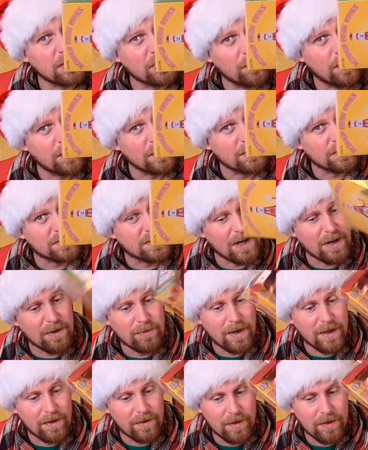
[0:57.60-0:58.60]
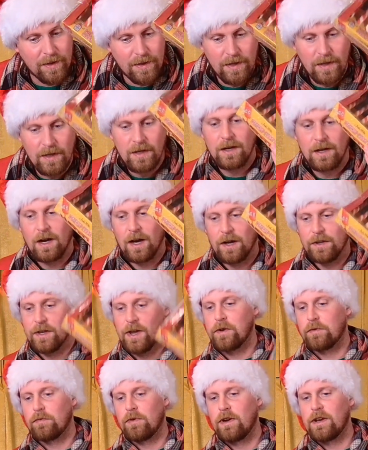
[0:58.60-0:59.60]
one to start with. Uh, the
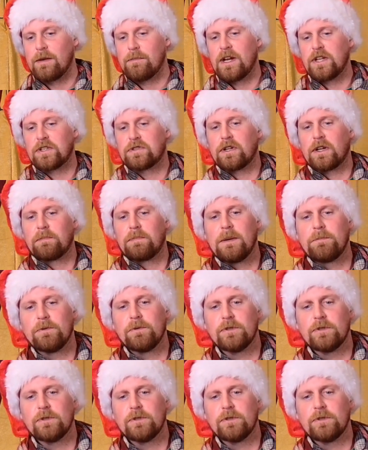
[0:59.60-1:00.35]
other one that might trick people